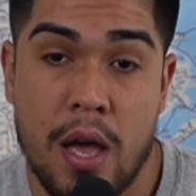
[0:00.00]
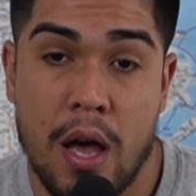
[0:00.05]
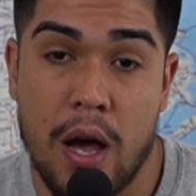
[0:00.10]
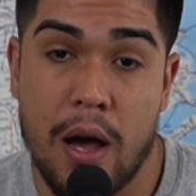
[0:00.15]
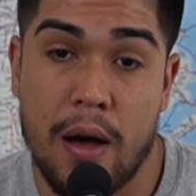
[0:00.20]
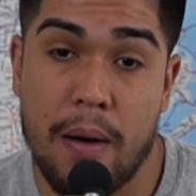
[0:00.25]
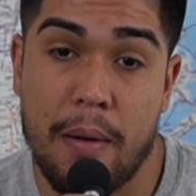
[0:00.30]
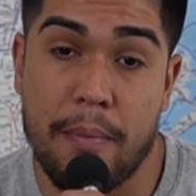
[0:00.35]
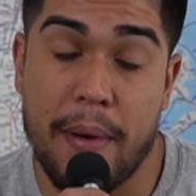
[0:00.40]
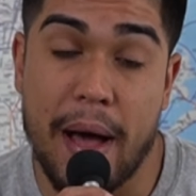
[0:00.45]

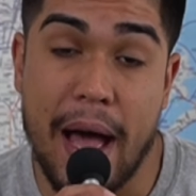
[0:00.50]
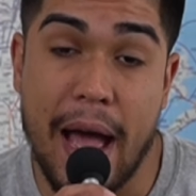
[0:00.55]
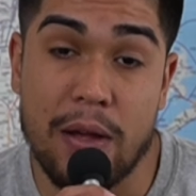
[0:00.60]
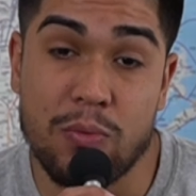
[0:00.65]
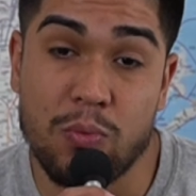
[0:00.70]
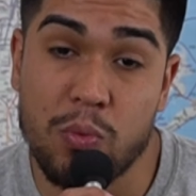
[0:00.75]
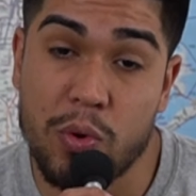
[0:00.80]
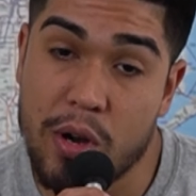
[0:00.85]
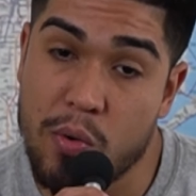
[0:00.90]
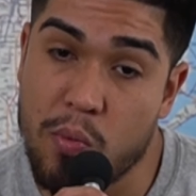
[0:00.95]
Um, I
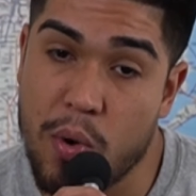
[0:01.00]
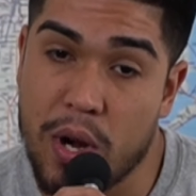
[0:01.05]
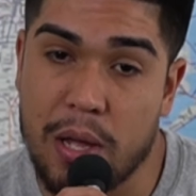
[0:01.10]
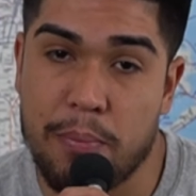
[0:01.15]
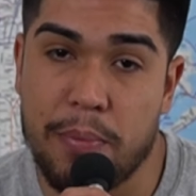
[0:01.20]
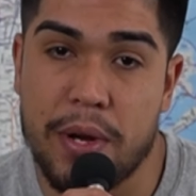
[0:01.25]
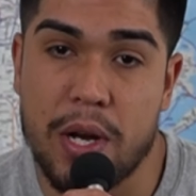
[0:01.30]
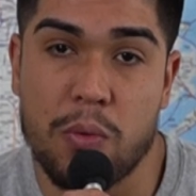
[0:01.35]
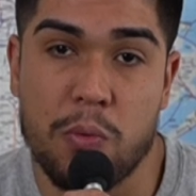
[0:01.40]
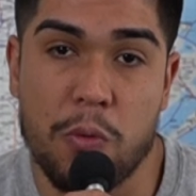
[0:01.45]
wouldn't
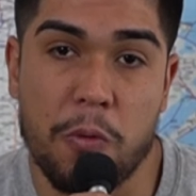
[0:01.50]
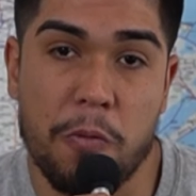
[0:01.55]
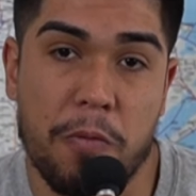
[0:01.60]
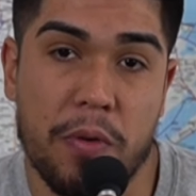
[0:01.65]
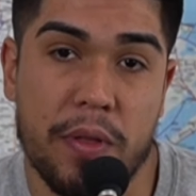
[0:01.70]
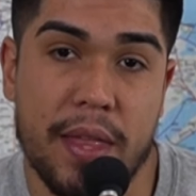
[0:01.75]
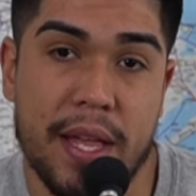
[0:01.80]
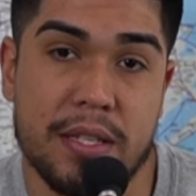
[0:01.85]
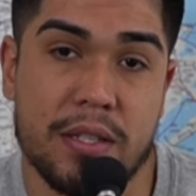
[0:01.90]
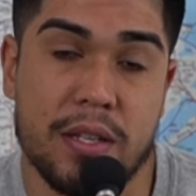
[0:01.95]
recommend a
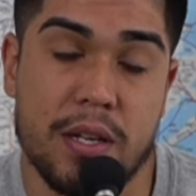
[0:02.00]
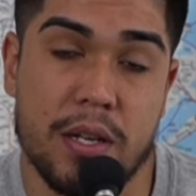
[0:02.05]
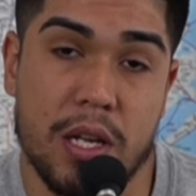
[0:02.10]
roofer that's going